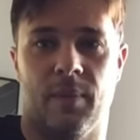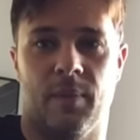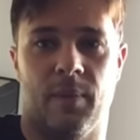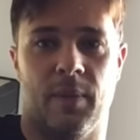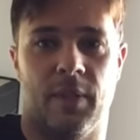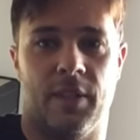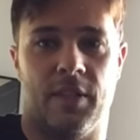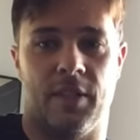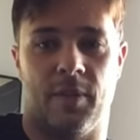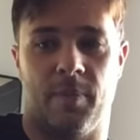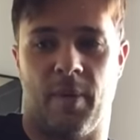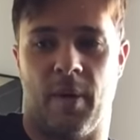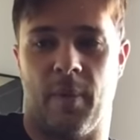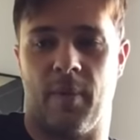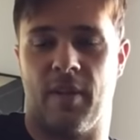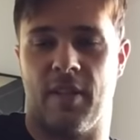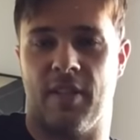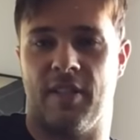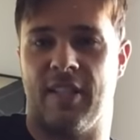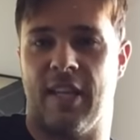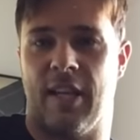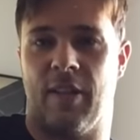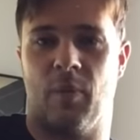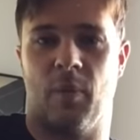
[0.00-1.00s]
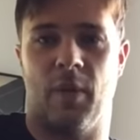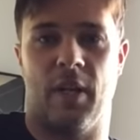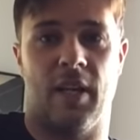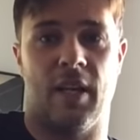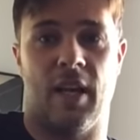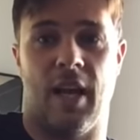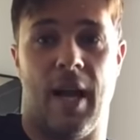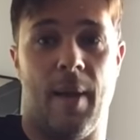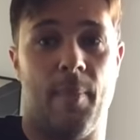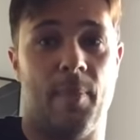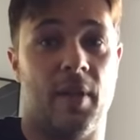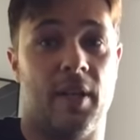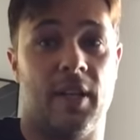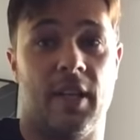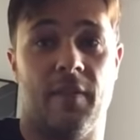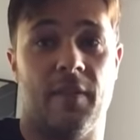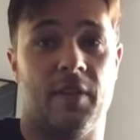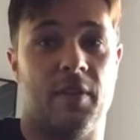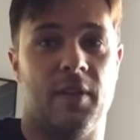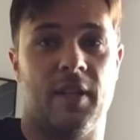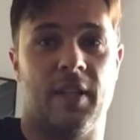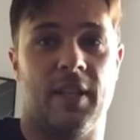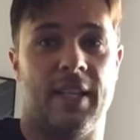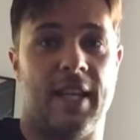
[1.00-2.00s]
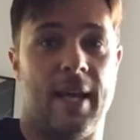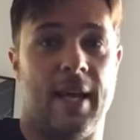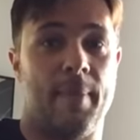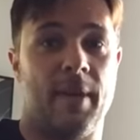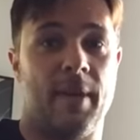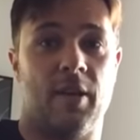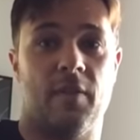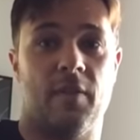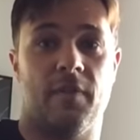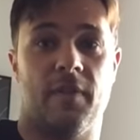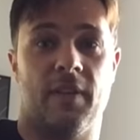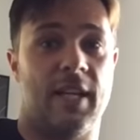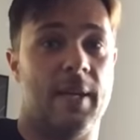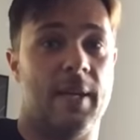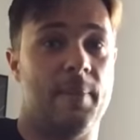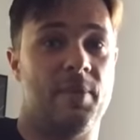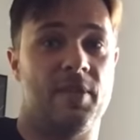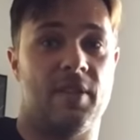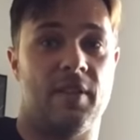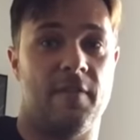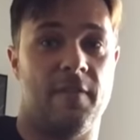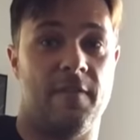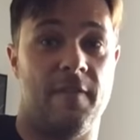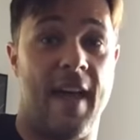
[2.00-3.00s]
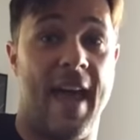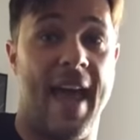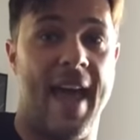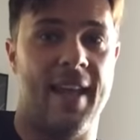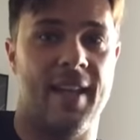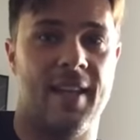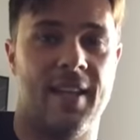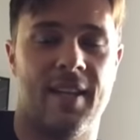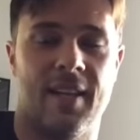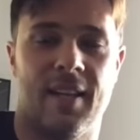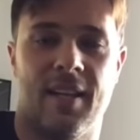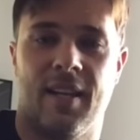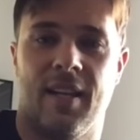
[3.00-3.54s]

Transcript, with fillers: which is probably going to sound weird, I'm not even really that big of a Gibson fan.